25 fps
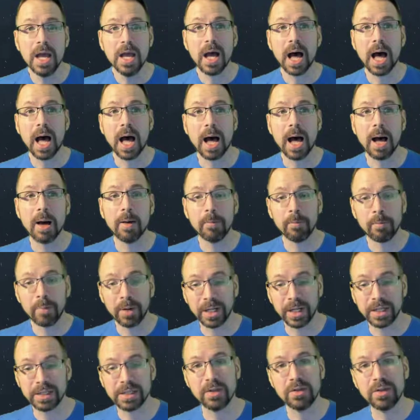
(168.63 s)
Uh,
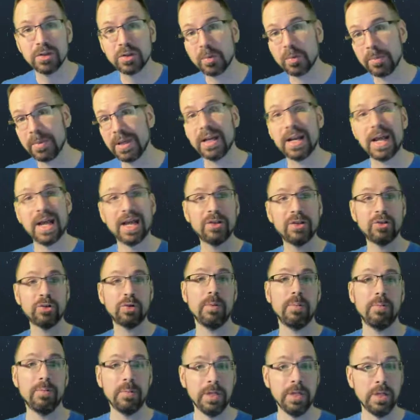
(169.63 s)
but this will be an
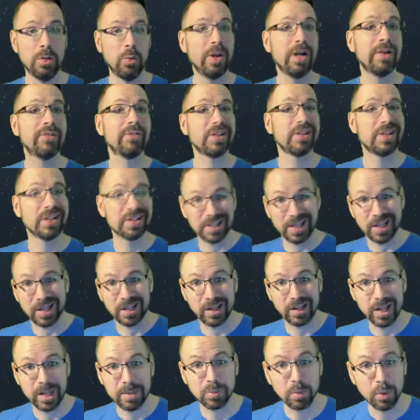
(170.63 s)
extra. You know, whatever doesn't get
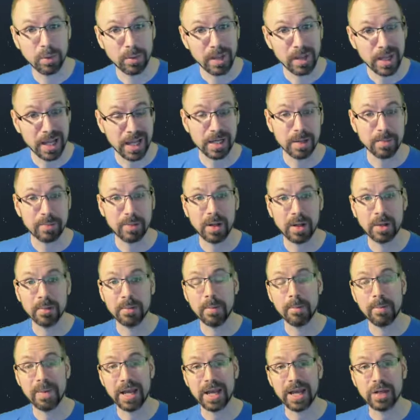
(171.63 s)
claimed will end up on on
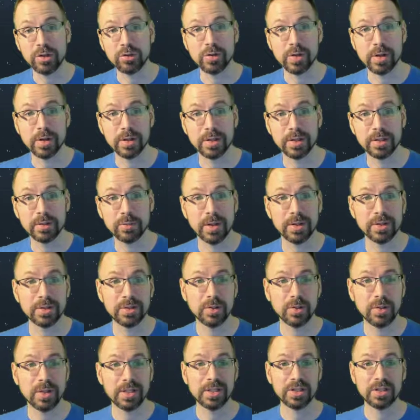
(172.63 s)
Patreon as well.
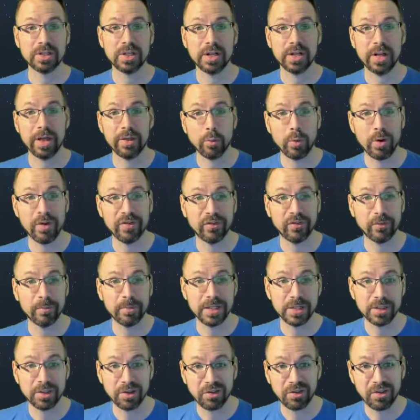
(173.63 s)
So that's just another way for
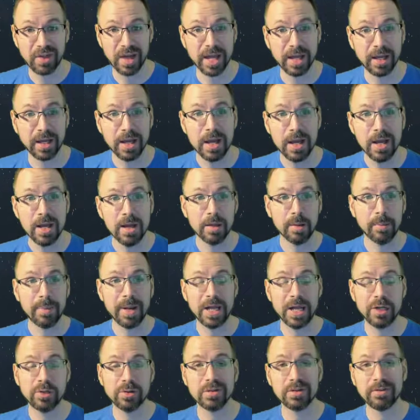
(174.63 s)
me to thank the
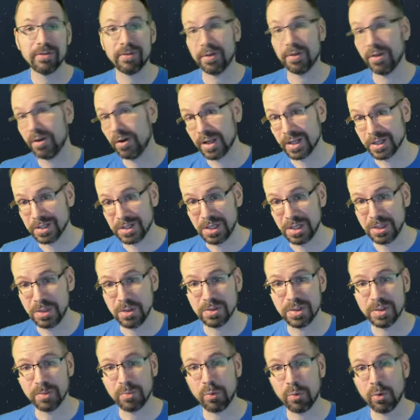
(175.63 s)
patrons for their
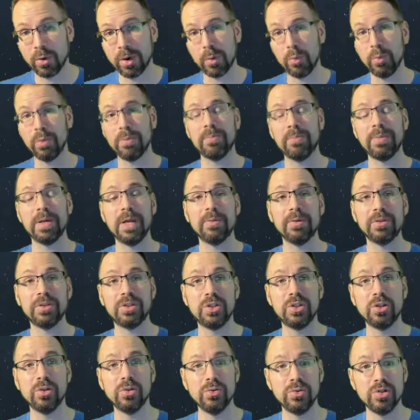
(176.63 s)
continued support. I wouldn't be able
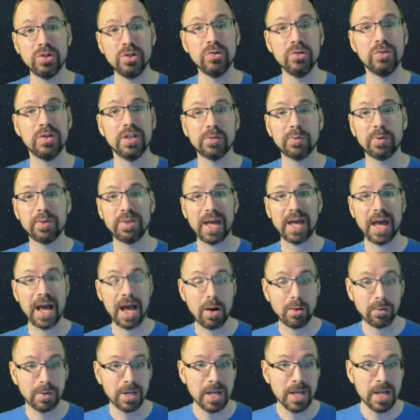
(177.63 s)
to do this
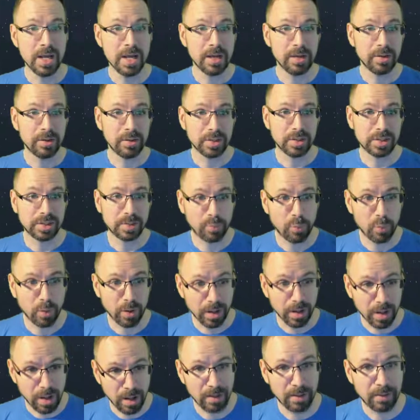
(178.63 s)
without the
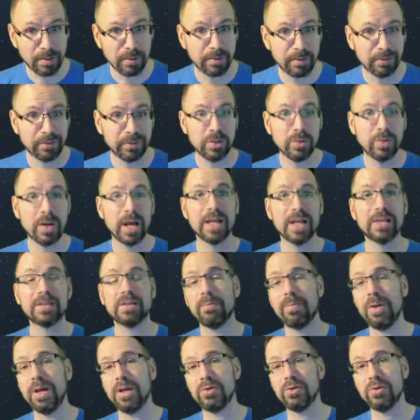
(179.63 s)
support of you guys
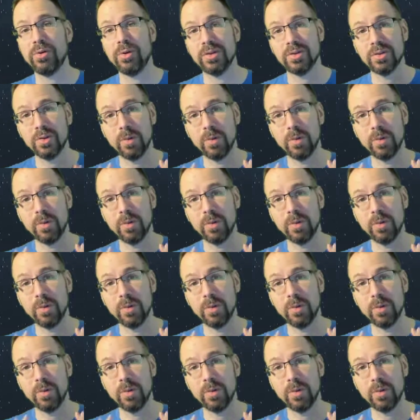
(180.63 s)
on Patreon.